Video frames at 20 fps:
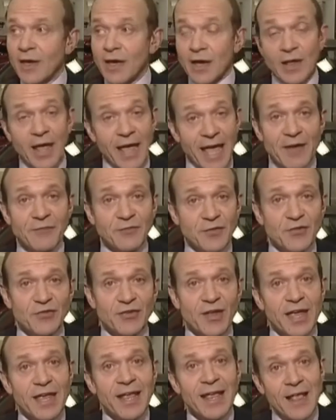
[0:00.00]
And I have to
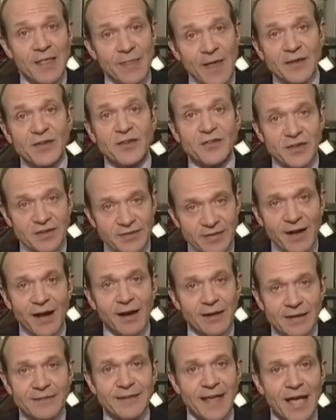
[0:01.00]
say that is
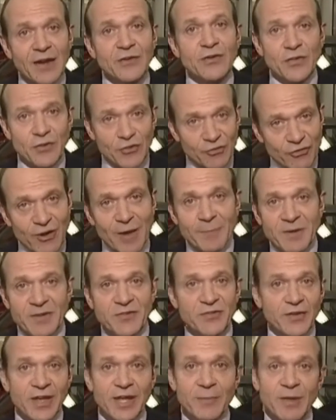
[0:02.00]
entirely down to the
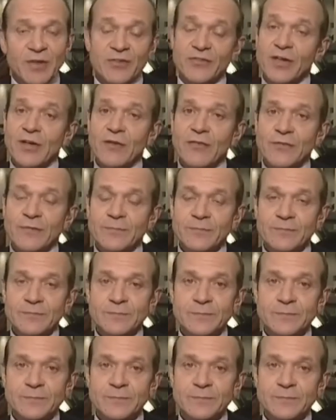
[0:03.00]
scrappage scheme itself.